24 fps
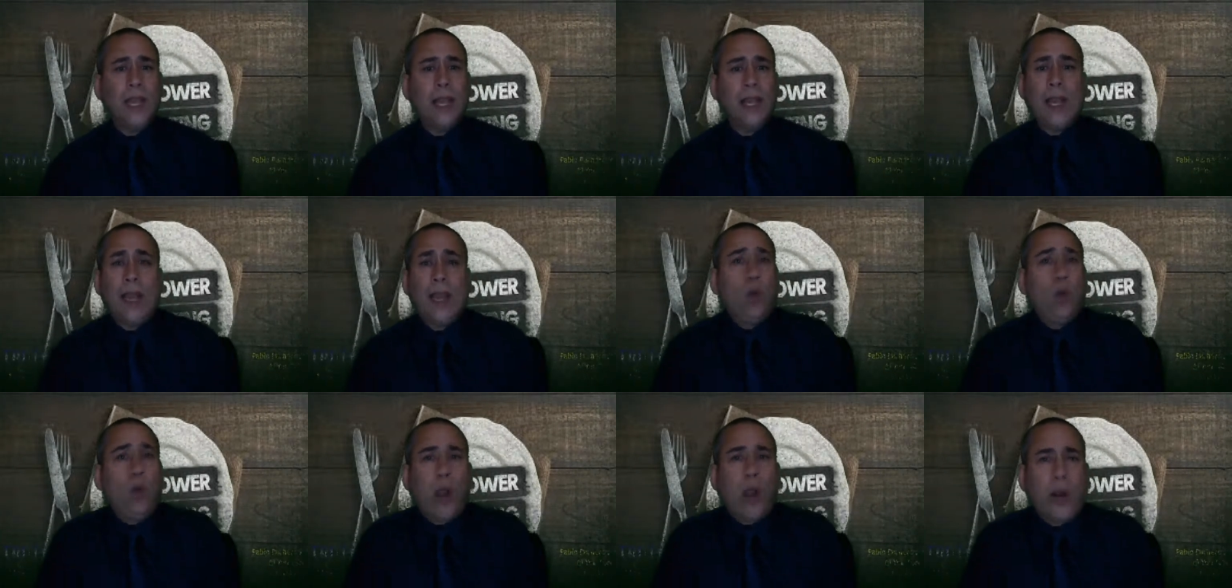
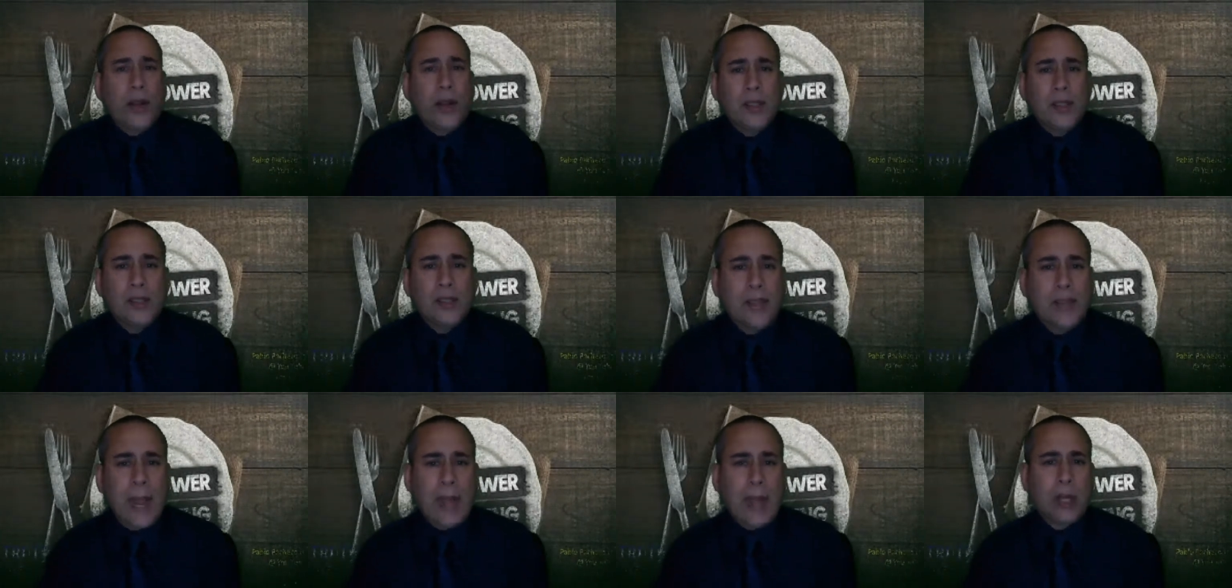in wearing
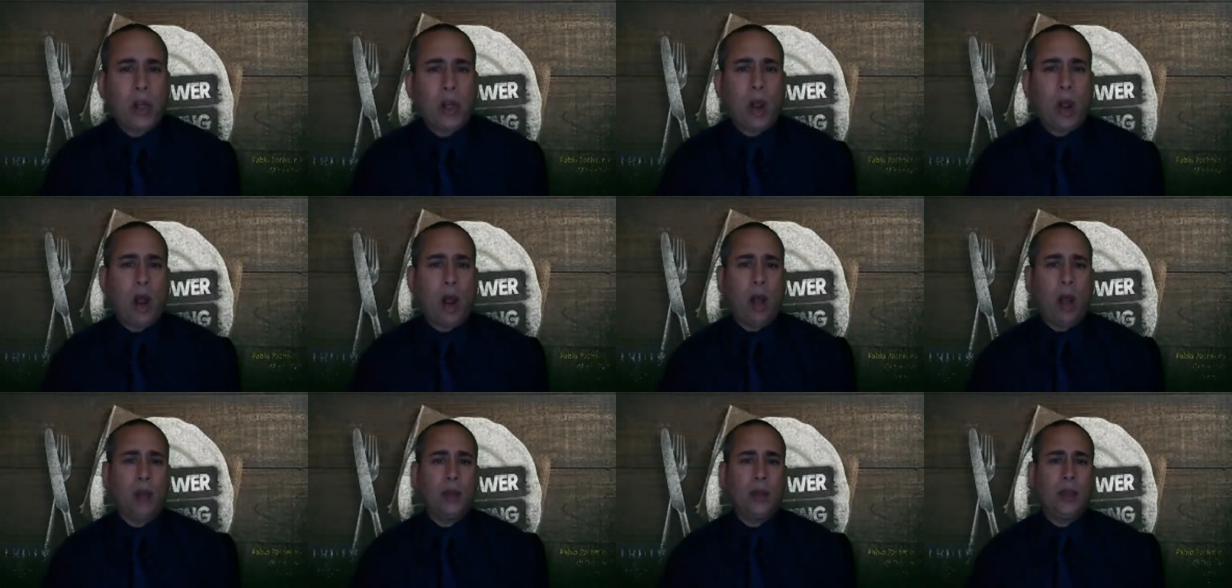
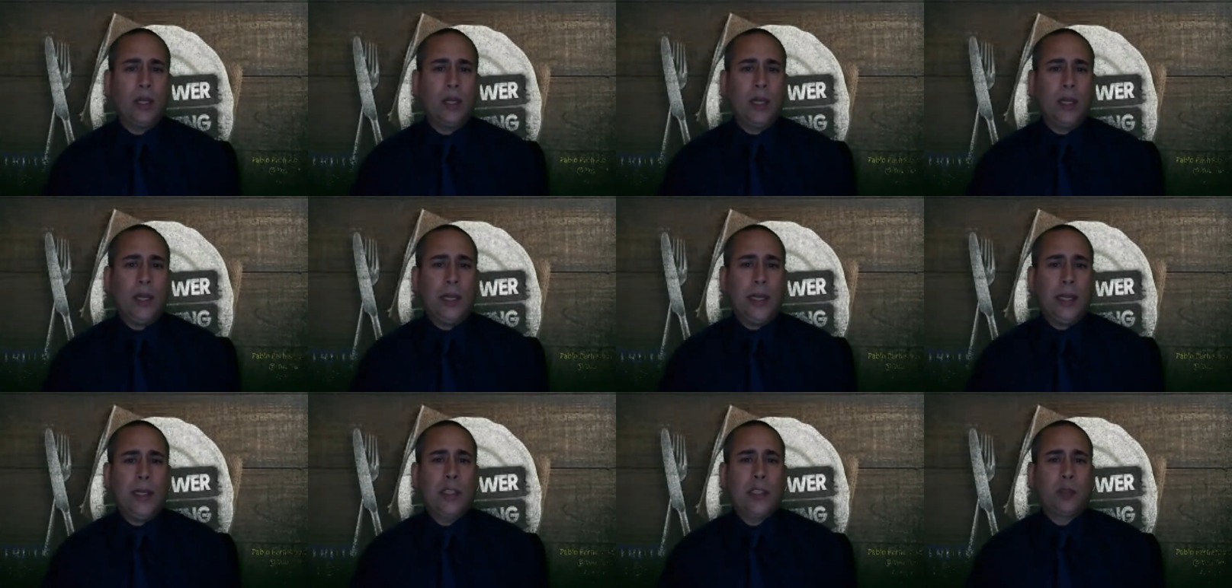sackcloth,
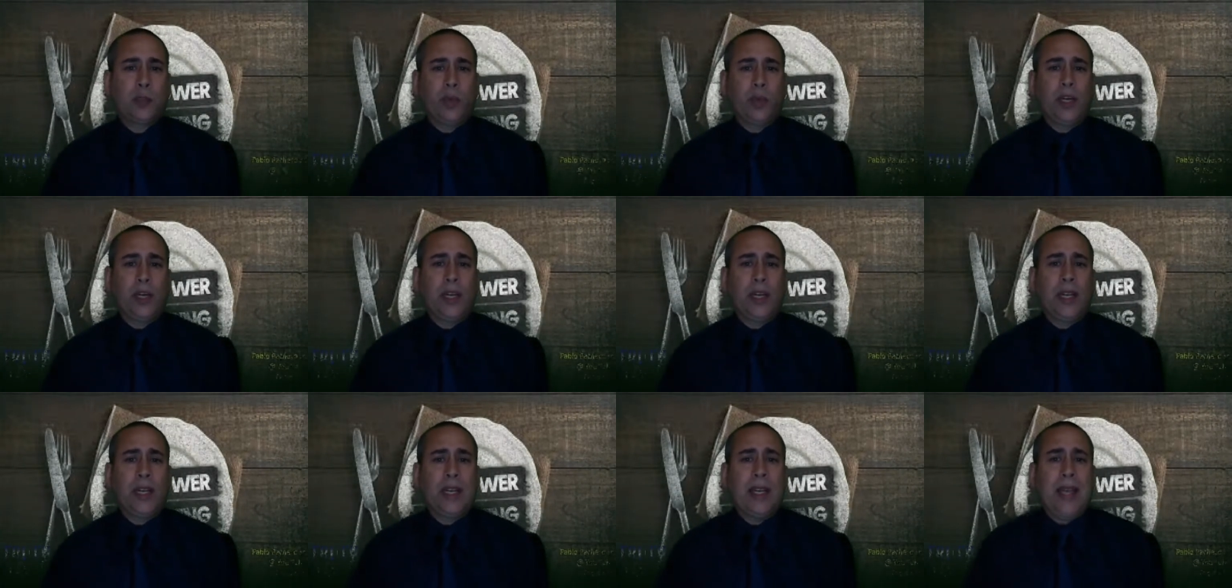and
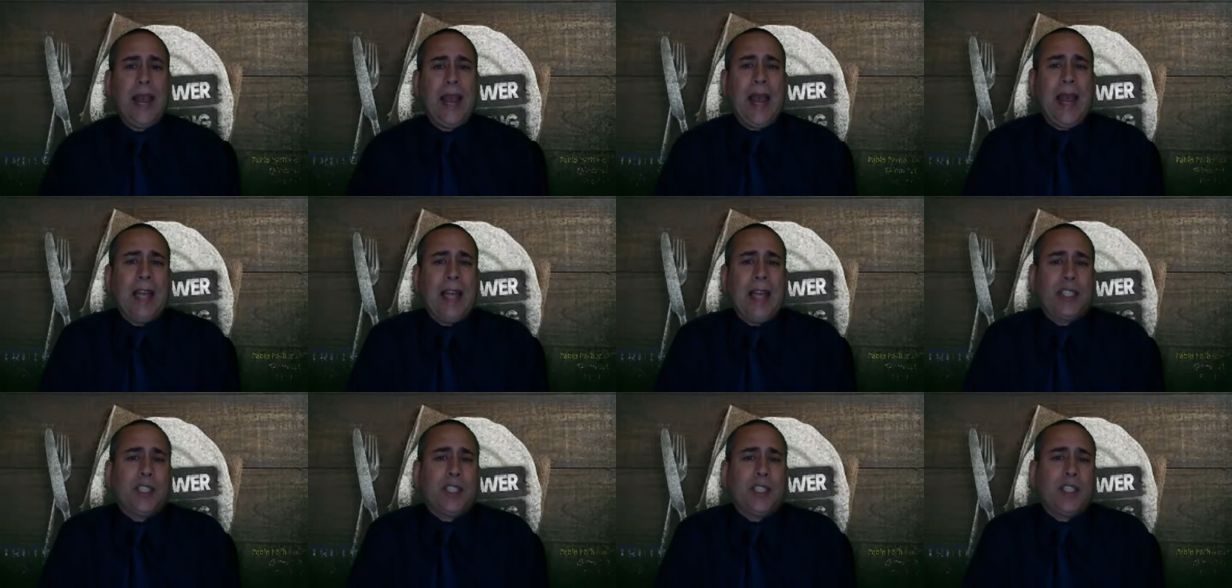sprinkling
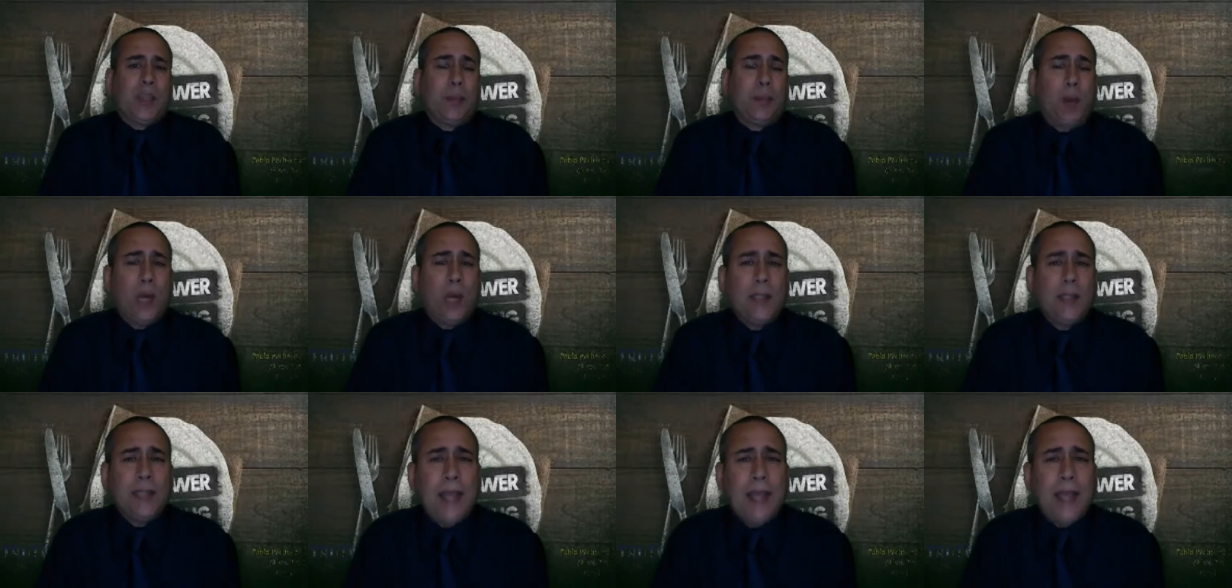ashes
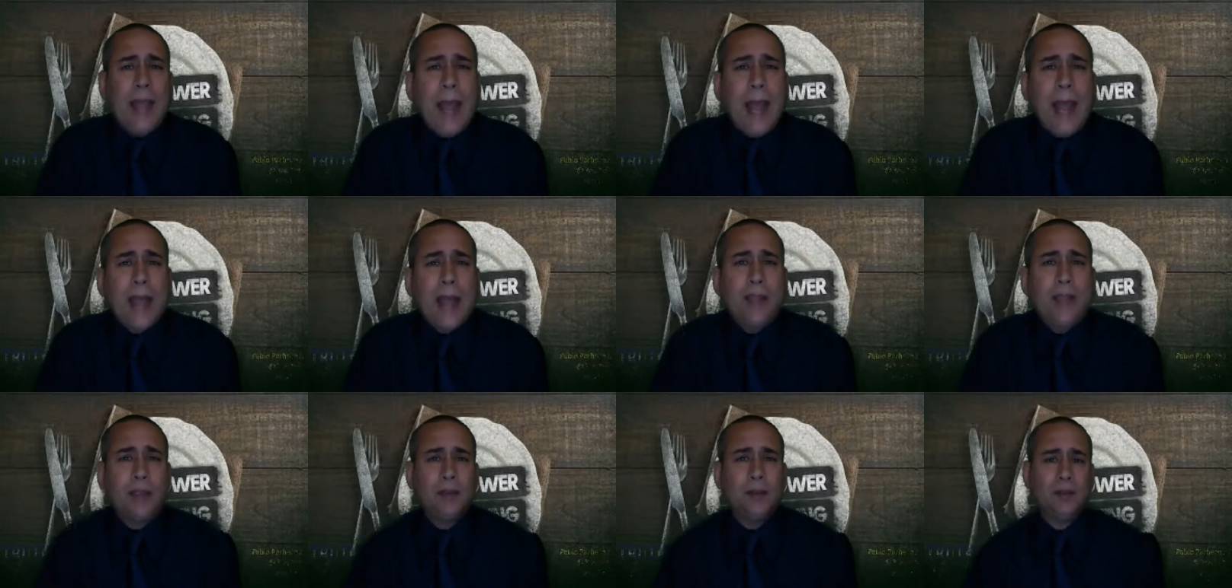upon the
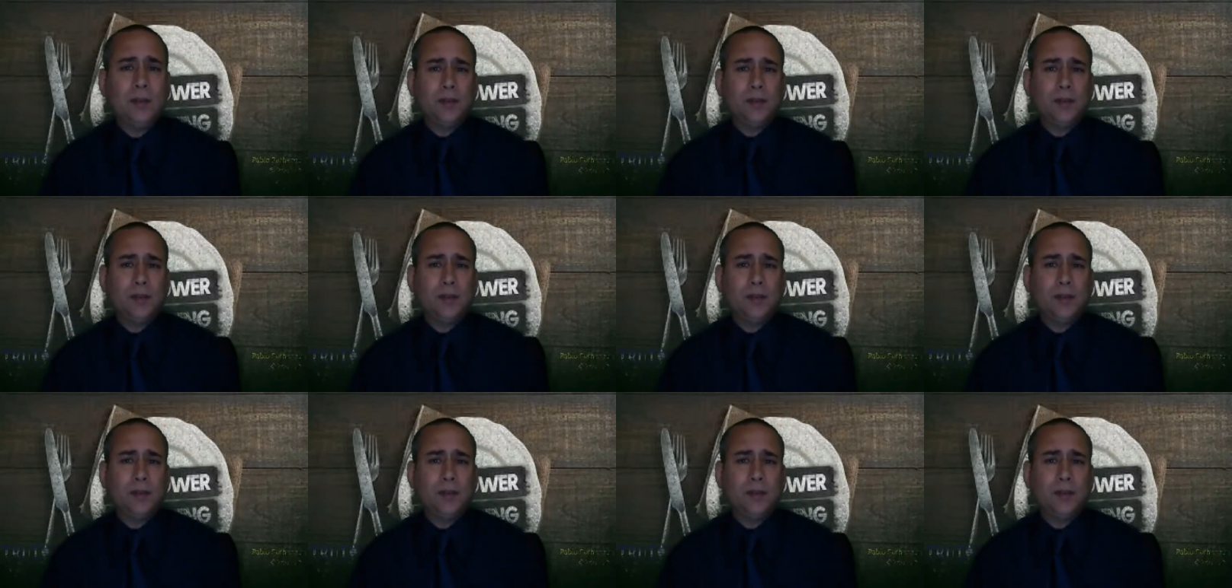head.